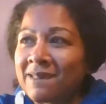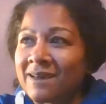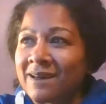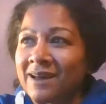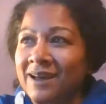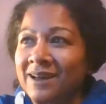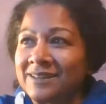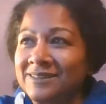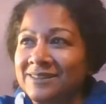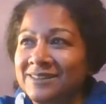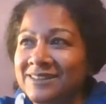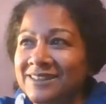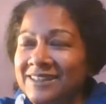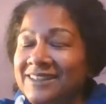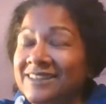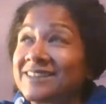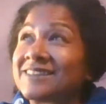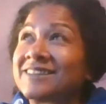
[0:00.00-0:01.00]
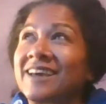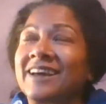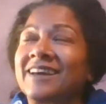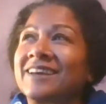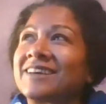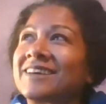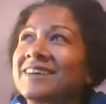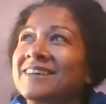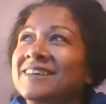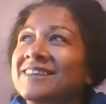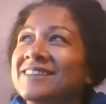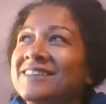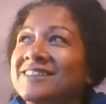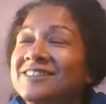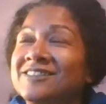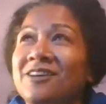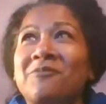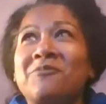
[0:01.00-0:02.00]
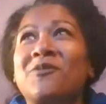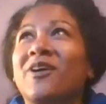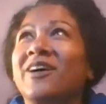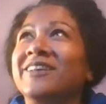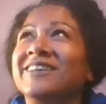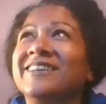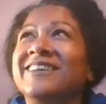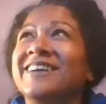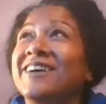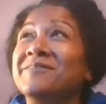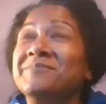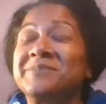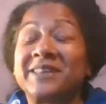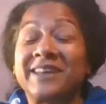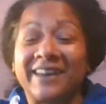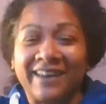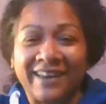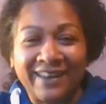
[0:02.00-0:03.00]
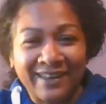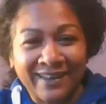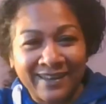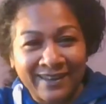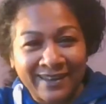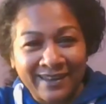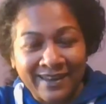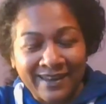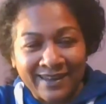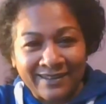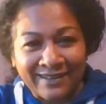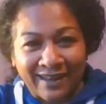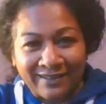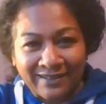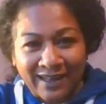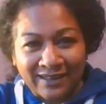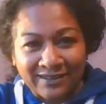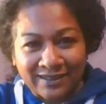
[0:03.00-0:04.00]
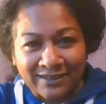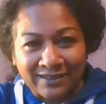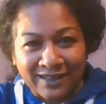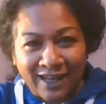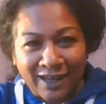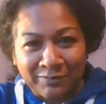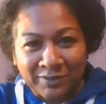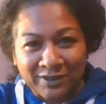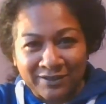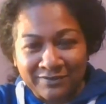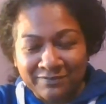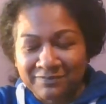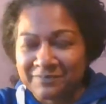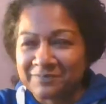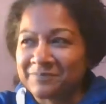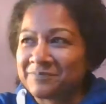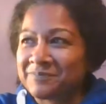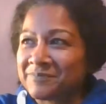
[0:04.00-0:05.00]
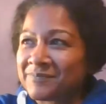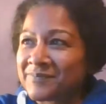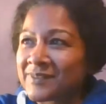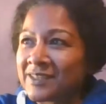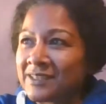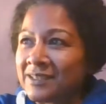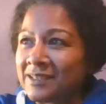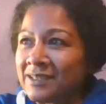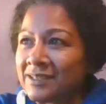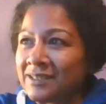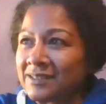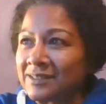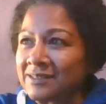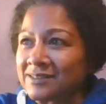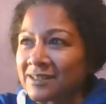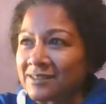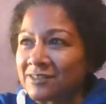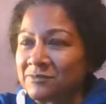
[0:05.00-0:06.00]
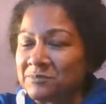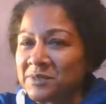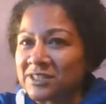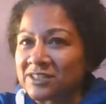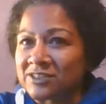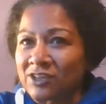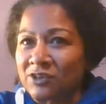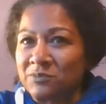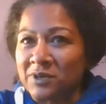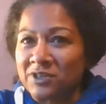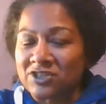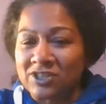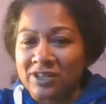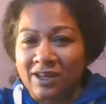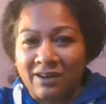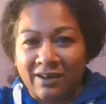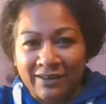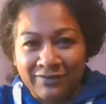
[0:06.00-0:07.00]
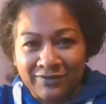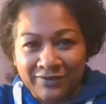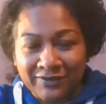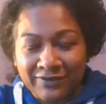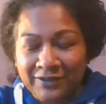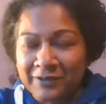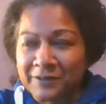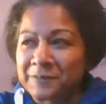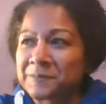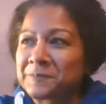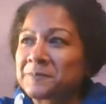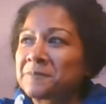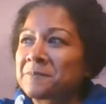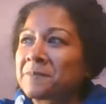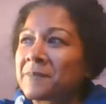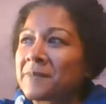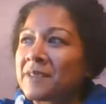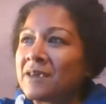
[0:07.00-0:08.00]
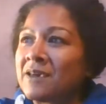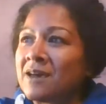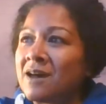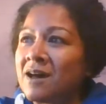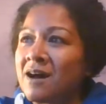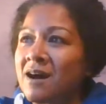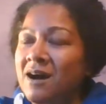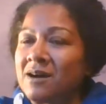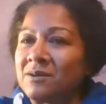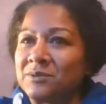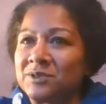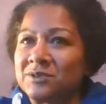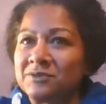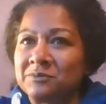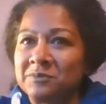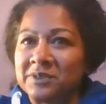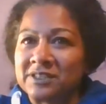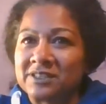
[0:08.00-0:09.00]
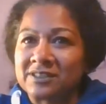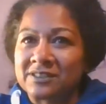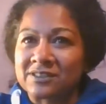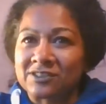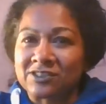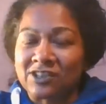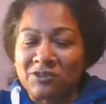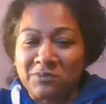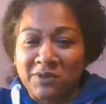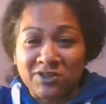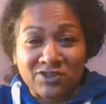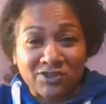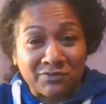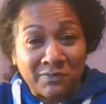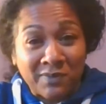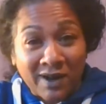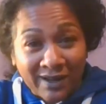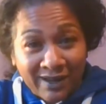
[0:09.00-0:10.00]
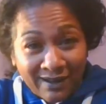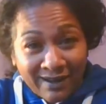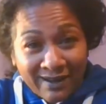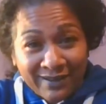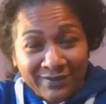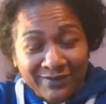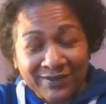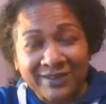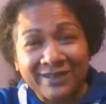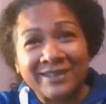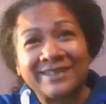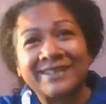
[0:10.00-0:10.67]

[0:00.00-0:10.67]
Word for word: and thank someone up there that that didn't happen because I'd have missed so much life. I would have missed so much of my life.